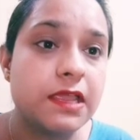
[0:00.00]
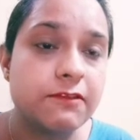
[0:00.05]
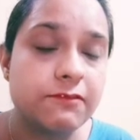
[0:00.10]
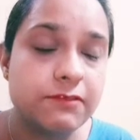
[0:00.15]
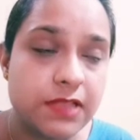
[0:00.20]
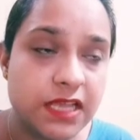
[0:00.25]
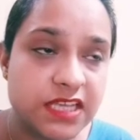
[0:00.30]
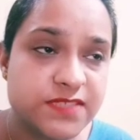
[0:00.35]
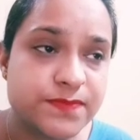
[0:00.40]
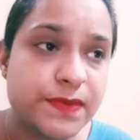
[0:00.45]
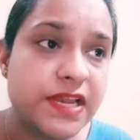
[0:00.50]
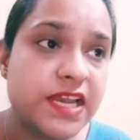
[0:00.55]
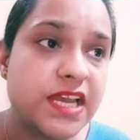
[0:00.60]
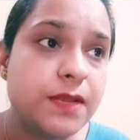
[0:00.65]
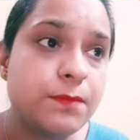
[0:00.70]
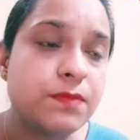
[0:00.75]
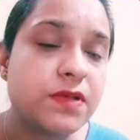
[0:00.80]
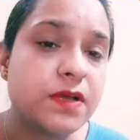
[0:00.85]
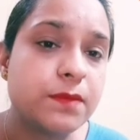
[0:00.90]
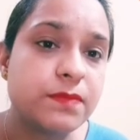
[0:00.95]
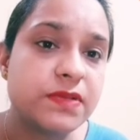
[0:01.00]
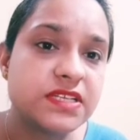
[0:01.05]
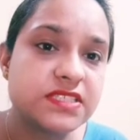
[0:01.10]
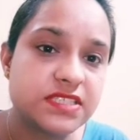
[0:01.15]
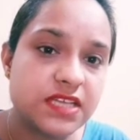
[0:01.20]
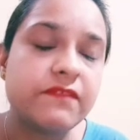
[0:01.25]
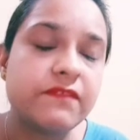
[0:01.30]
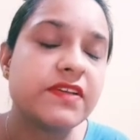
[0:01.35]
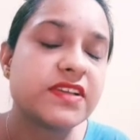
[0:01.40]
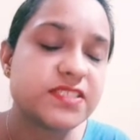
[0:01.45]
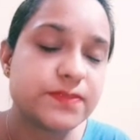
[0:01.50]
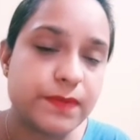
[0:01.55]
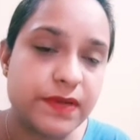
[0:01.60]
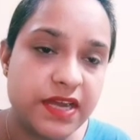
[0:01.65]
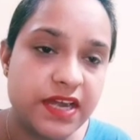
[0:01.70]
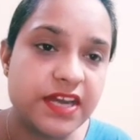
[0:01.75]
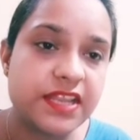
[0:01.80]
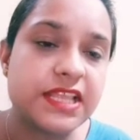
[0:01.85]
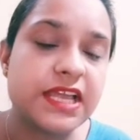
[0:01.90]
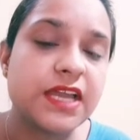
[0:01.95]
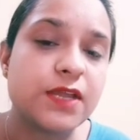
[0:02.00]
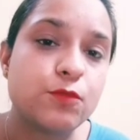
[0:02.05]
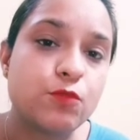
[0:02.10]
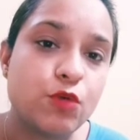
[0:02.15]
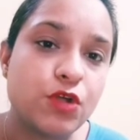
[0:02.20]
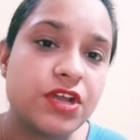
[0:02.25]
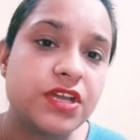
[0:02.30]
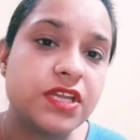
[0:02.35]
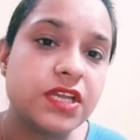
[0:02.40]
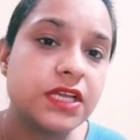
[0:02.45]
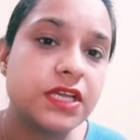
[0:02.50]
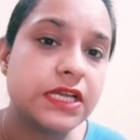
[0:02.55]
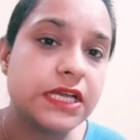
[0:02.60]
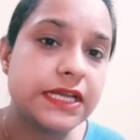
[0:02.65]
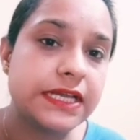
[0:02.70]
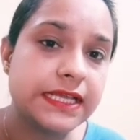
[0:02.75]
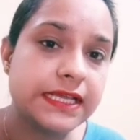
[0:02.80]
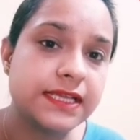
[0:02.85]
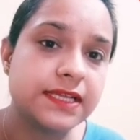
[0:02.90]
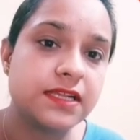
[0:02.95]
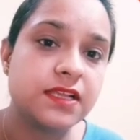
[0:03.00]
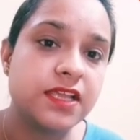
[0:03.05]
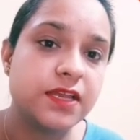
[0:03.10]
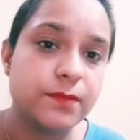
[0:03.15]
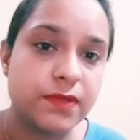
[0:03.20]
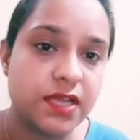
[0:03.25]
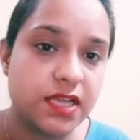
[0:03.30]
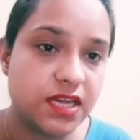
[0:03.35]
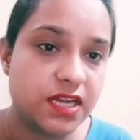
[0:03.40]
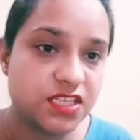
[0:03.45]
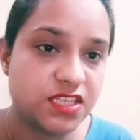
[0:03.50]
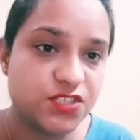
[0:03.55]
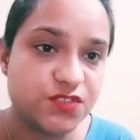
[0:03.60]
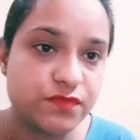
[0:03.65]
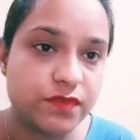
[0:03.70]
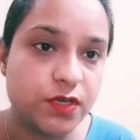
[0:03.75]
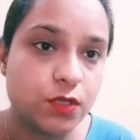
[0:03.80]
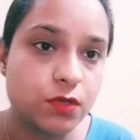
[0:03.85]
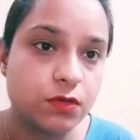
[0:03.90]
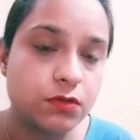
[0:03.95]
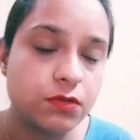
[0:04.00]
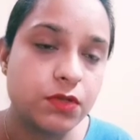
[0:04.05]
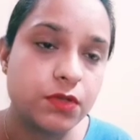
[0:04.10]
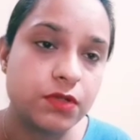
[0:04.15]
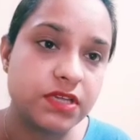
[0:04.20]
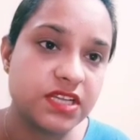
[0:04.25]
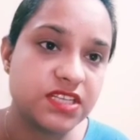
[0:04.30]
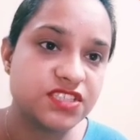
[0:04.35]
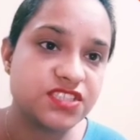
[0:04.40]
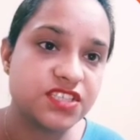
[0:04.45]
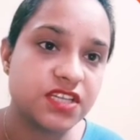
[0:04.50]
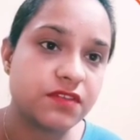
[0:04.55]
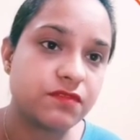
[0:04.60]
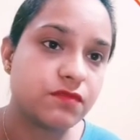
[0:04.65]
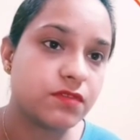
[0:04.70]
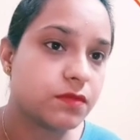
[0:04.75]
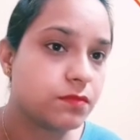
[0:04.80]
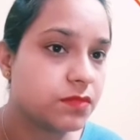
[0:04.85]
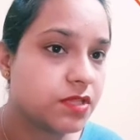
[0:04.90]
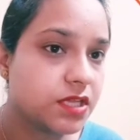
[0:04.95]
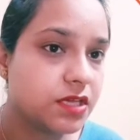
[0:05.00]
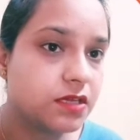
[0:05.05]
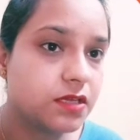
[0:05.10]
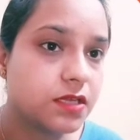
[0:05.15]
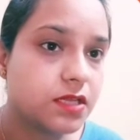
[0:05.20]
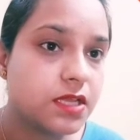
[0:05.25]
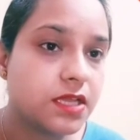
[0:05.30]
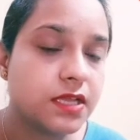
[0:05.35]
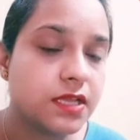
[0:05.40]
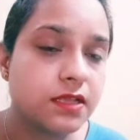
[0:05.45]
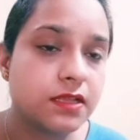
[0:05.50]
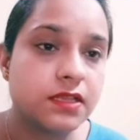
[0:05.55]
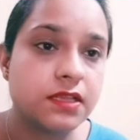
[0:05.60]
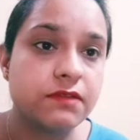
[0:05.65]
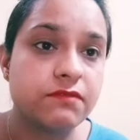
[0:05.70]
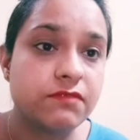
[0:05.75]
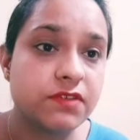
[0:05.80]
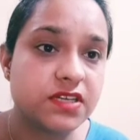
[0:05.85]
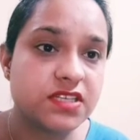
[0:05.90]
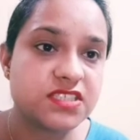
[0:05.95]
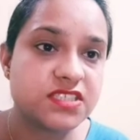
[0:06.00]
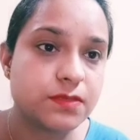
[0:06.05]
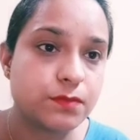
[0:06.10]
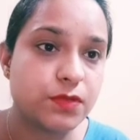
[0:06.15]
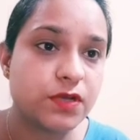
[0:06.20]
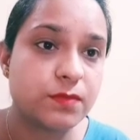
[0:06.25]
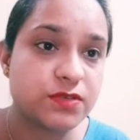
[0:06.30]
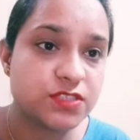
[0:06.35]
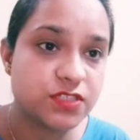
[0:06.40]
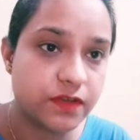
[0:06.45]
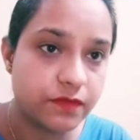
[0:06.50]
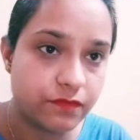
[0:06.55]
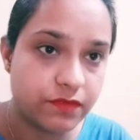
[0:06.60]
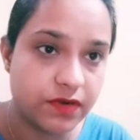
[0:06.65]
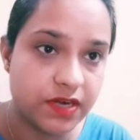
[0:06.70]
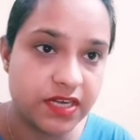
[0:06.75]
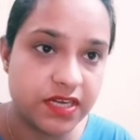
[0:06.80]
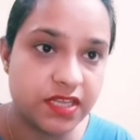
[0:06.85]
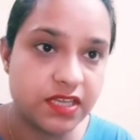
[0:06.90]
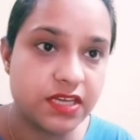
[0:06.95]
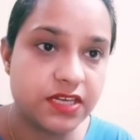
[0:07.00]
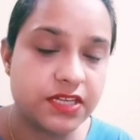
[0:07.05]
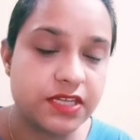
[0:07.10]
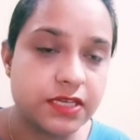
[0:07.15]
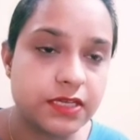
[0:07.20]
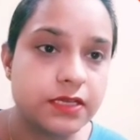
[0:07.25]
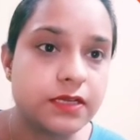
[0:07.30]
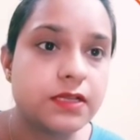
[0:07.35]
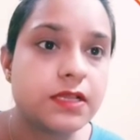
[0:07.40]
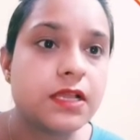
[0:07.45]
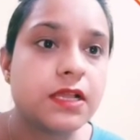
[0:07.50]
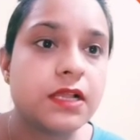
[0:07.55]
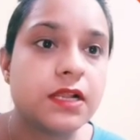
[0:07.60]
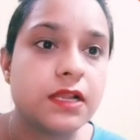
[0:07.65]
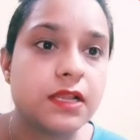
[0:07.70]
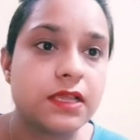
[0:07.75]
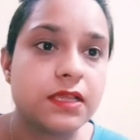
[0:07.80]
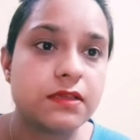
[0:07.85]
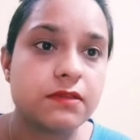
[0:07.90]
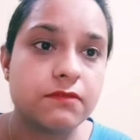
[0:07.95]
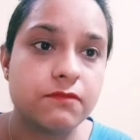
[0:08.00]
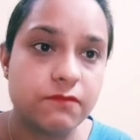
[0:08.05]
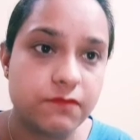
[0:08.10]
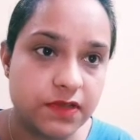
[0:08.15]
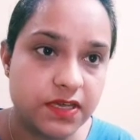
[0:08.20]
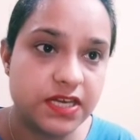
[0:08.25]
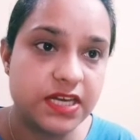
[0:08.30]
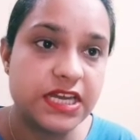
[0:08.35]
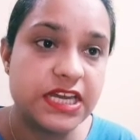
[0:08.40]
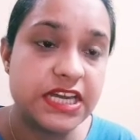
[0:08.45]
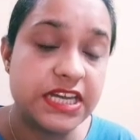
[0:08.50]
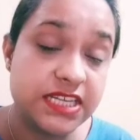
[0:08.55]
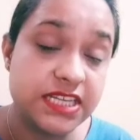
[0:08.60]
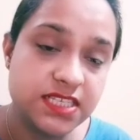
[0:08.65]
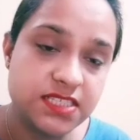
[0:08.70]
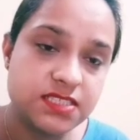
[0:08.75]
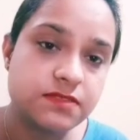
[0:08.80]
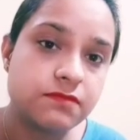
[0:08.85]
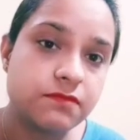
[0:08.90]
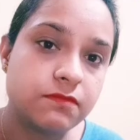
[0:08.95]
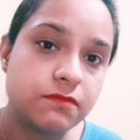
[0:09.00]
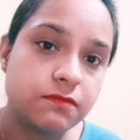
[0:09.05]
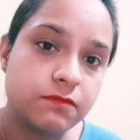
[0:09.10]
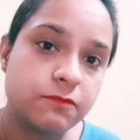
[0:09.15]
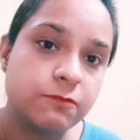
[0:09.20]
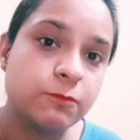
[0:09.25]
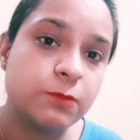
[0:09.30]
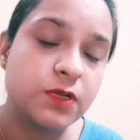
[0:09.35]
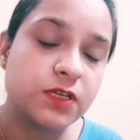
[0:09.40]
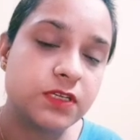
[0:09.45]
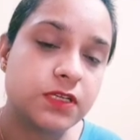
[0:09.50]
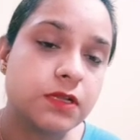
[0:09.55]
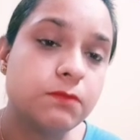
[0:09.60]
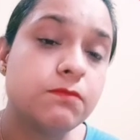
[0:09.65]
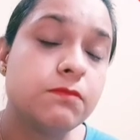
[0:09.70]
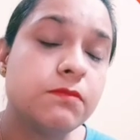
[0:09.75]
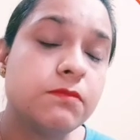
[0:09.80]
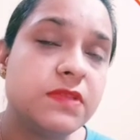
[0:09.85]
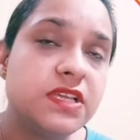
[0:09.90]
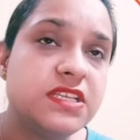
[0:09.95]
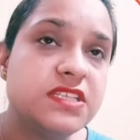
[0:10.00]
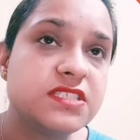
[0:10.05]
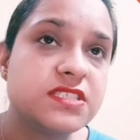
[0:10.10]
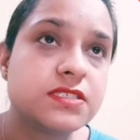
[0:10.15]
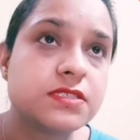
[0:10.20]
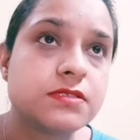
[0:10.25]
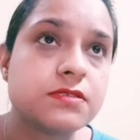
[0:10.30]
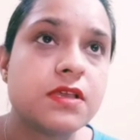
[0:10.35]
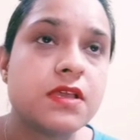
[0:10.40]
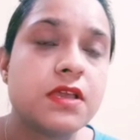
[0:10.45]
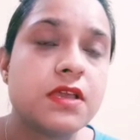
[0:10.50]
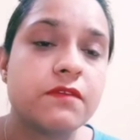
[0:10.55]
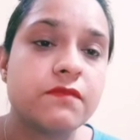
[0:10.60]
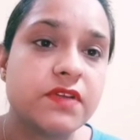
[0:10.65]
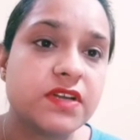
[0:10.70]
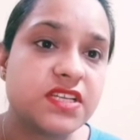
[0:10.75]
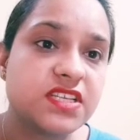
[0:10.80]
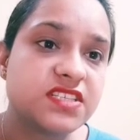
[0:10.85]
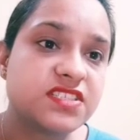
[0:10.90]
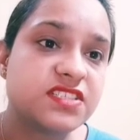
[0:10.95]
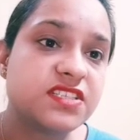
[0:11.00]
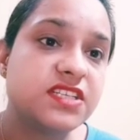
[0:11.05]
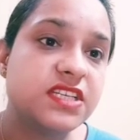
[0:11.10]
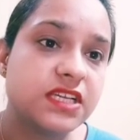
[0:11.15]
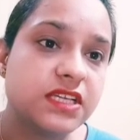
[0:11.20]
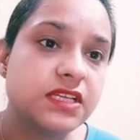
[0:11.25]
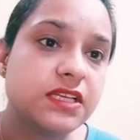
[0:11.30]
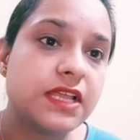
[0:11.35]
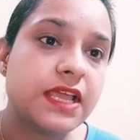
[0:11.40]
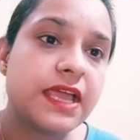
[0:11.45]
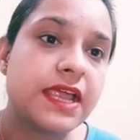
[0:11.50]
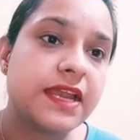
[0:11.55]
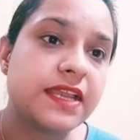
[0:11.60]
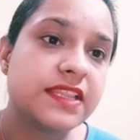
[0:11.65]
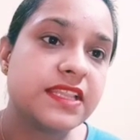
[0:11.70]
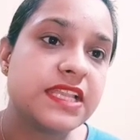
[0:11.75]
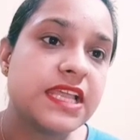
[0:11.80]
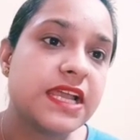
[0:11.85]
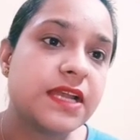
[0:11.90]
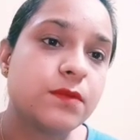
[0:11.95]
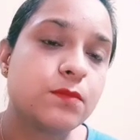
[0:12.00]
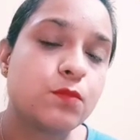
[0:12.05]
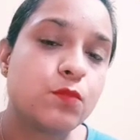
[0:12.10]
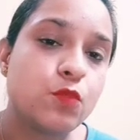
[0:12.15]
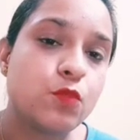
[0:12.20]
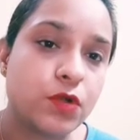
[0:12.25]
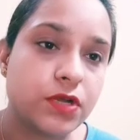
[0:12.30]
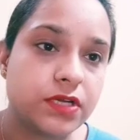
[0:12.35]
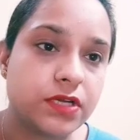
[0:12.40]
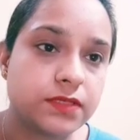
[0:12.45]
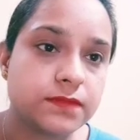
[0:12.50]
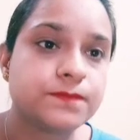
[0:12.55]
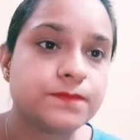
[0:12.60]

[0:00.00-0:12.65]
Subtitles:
Explaining purpose, I've explained that point in detail in my last video. You can check from there that what is the purpose of writing it here, like where it is, but means what is done at that point,